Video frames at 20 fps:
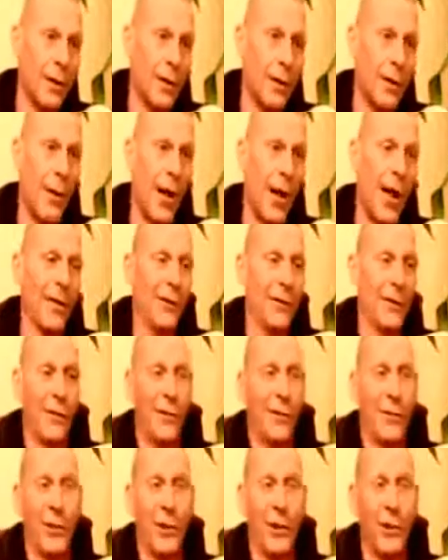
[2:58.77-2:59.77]
Now I
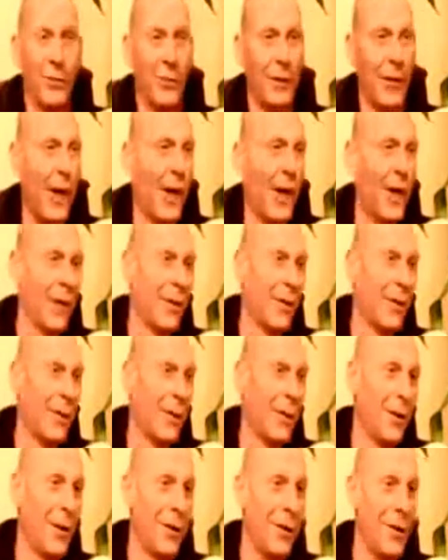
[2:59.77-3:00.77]
just thought, right, I can
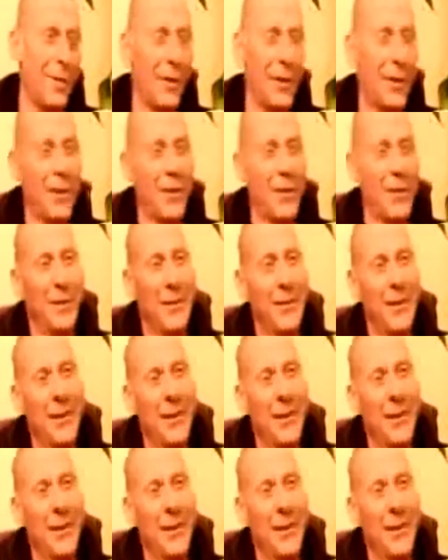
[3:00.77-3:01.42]
learn a bit,